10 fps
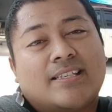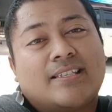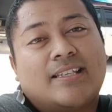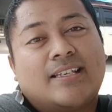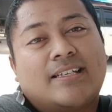
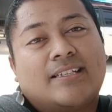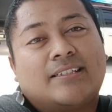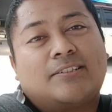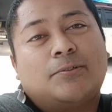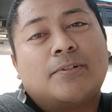
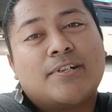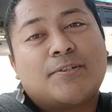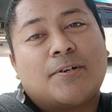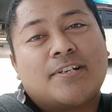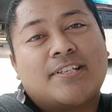The two
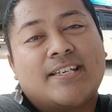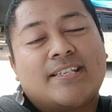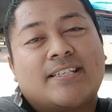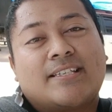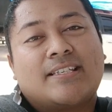
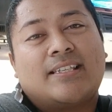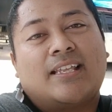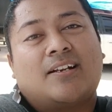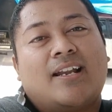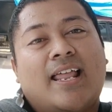resources
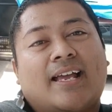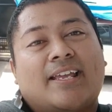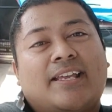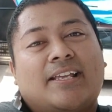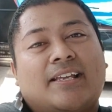that are
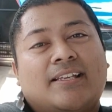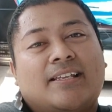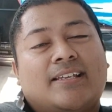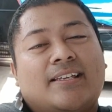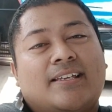lacking
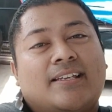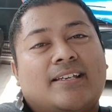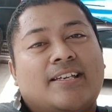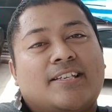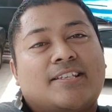
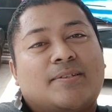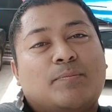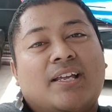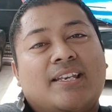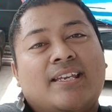is
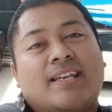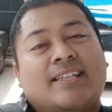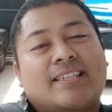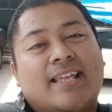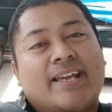money
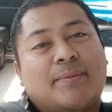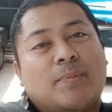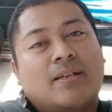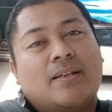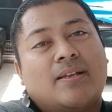and time.
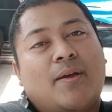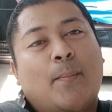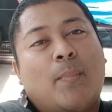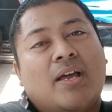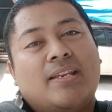
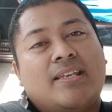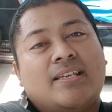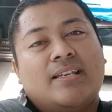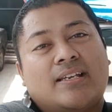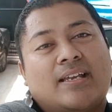
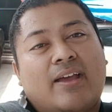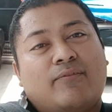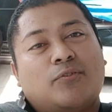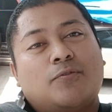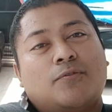Money,
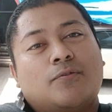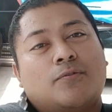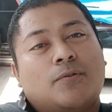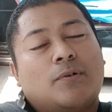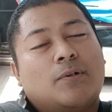have to
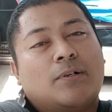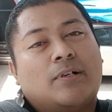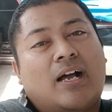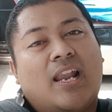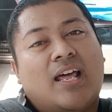
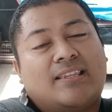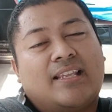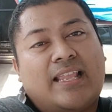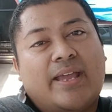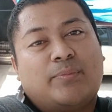allot the
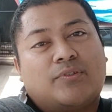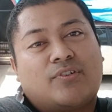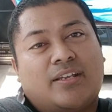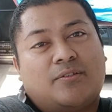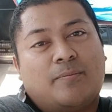time to
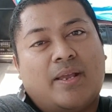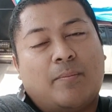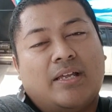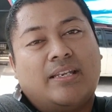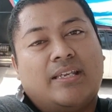try to make
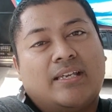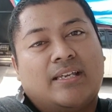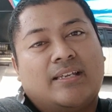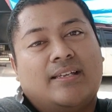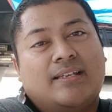money.
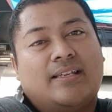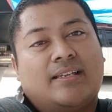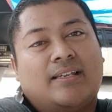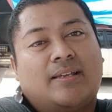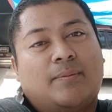
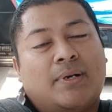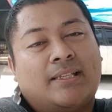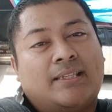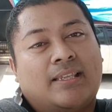But